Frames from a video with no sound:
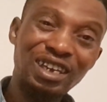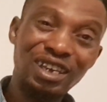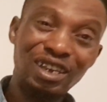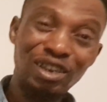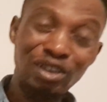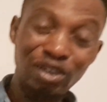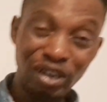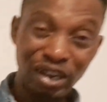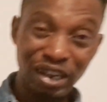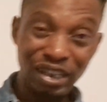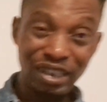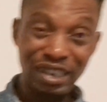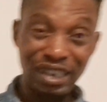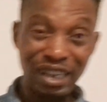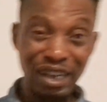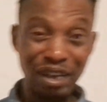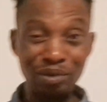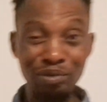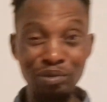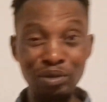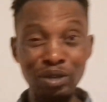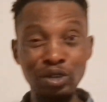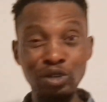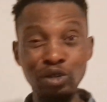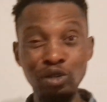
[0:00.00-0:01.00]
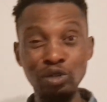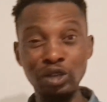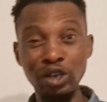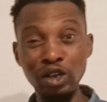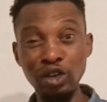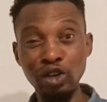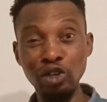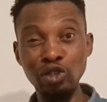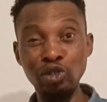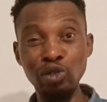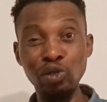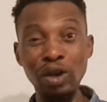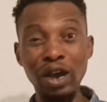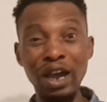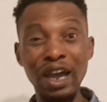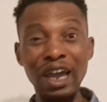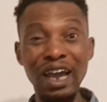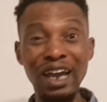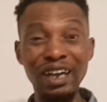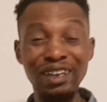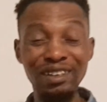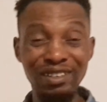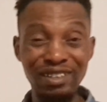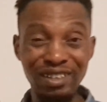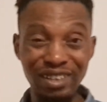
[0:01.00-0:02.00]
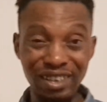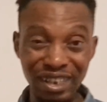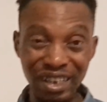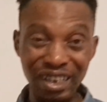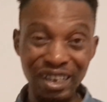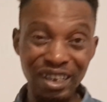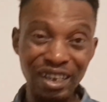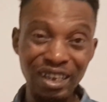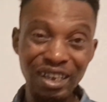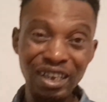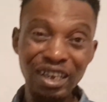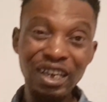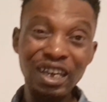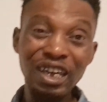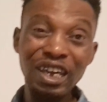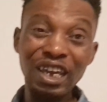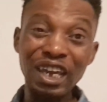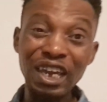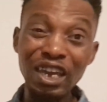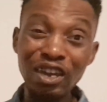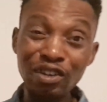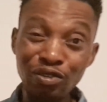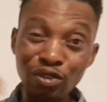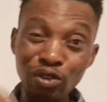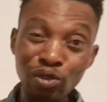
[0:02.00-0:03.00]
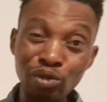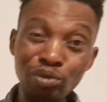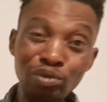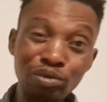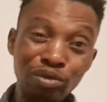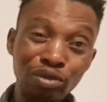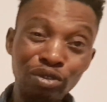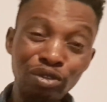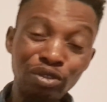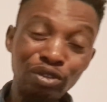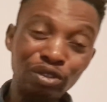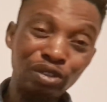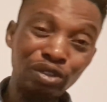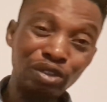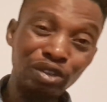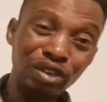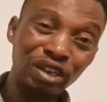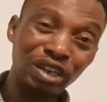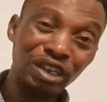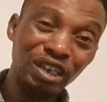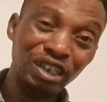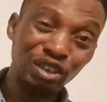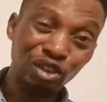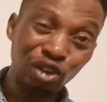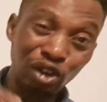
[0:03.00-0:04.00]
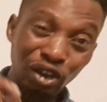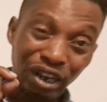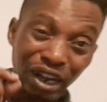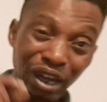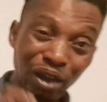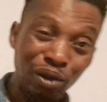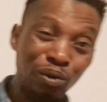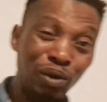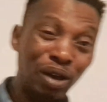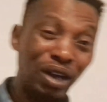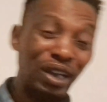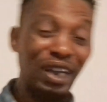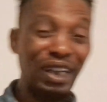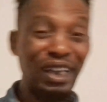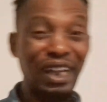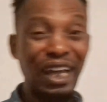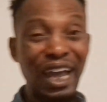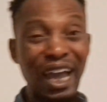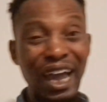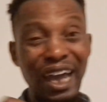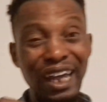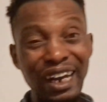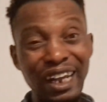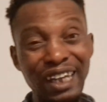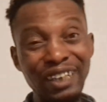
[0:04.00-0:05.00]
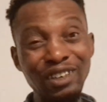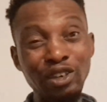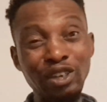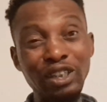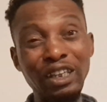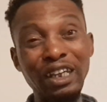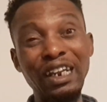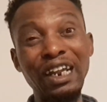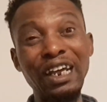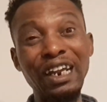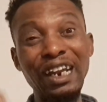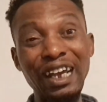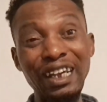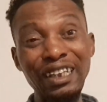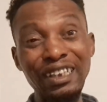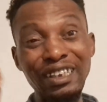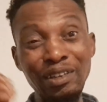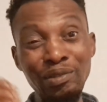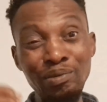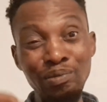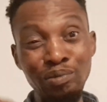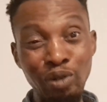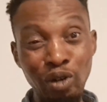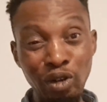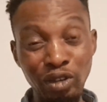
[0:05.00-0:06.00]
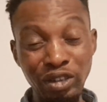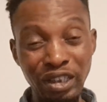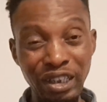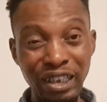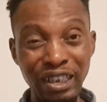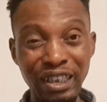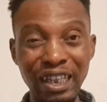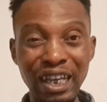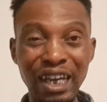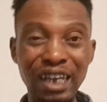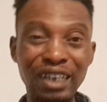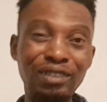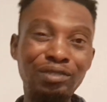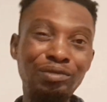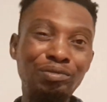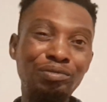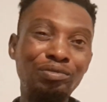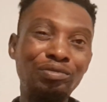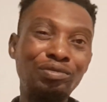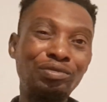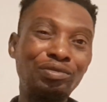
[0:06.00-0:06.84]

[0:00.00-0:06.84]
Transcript: You understand me? To take your two eyes and see. Even the other one that I announced, the other one that I seen brought it down.